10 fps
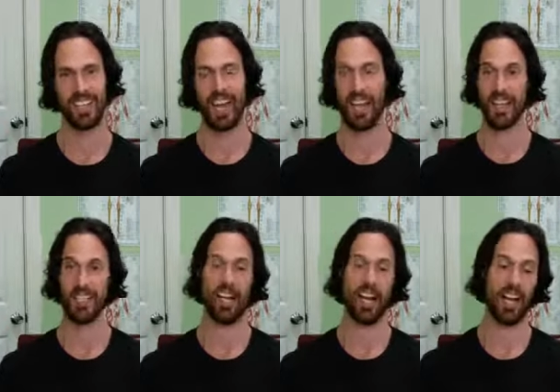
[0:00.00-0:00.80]

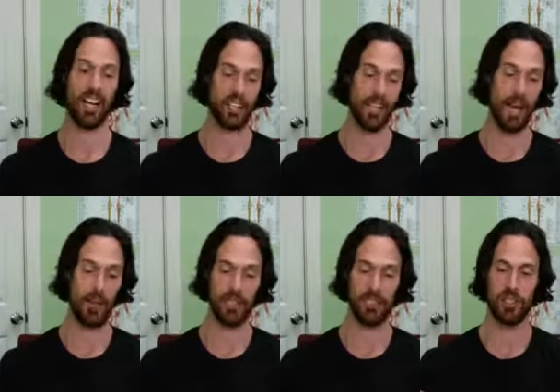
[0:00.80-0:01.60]
I had a
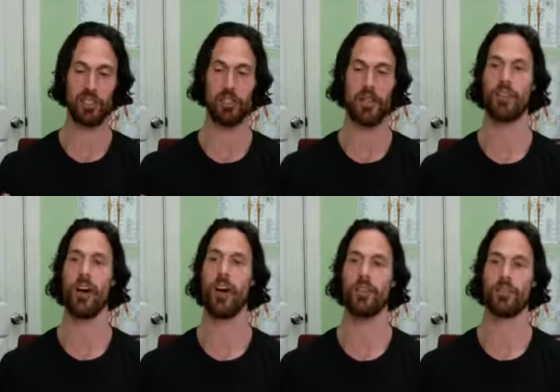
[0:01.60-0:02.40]
lab that shows me I had
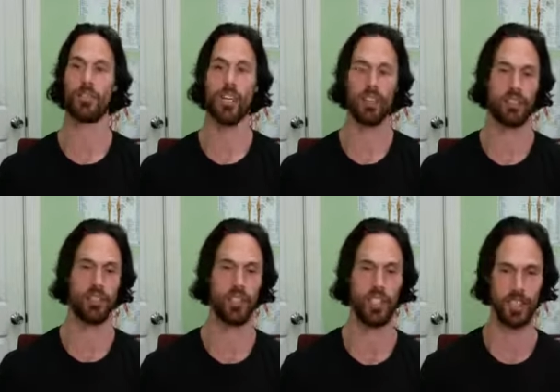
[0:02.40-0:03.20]
a harmful
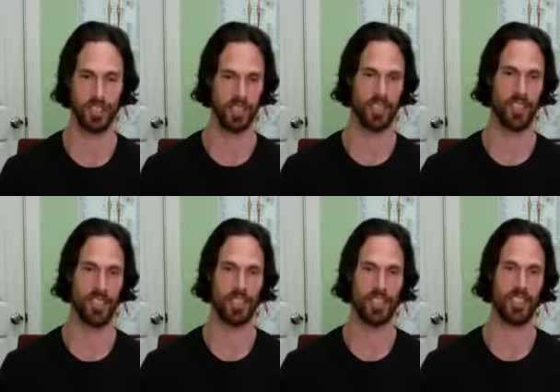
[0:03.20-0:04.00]
estrogen.
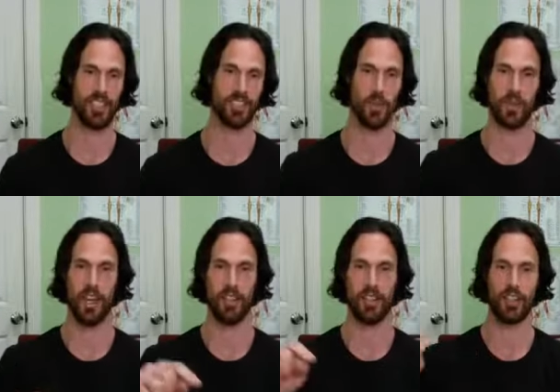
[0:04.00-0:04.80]
It told me
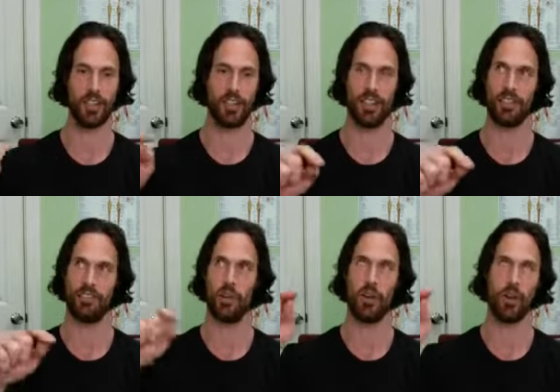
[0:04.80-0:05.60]
I had a
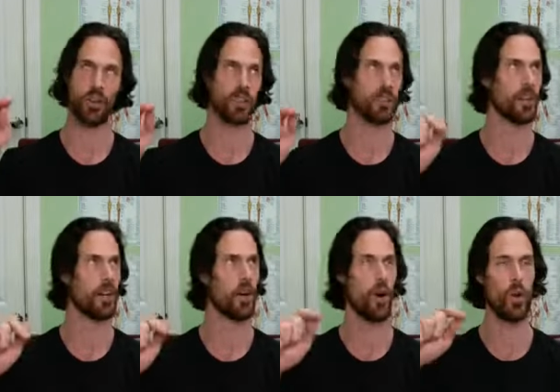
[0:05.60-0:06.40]

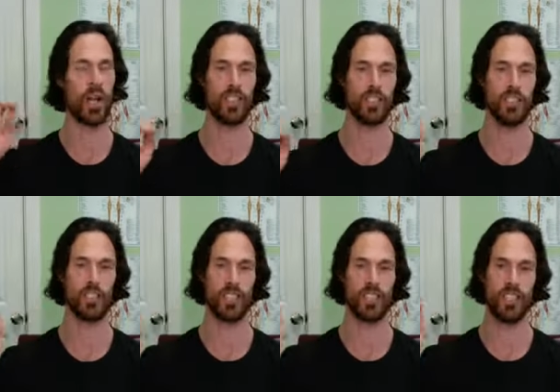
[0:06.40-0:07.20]

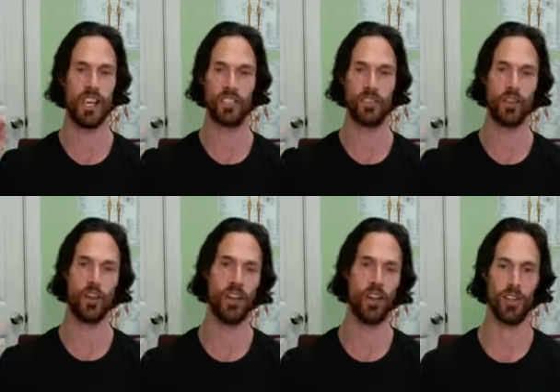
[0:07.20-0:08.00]
4-OH
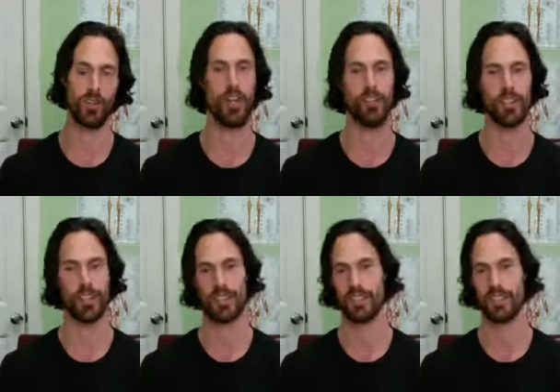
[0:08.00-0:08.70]
estrol or whatever.